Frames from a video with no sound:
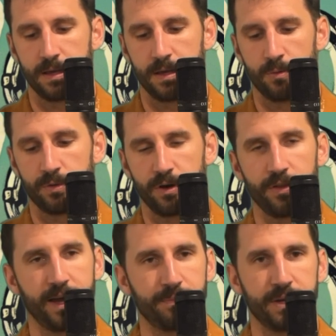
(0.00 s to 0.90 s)
with all
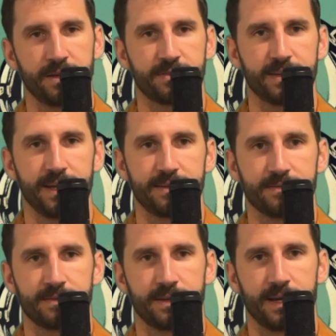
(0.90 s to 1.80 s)
that being said,
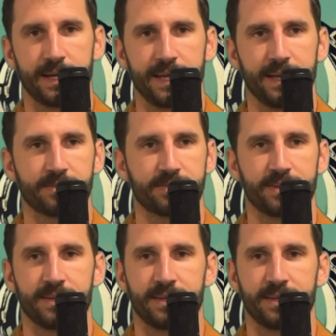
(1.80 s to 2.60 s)
I guess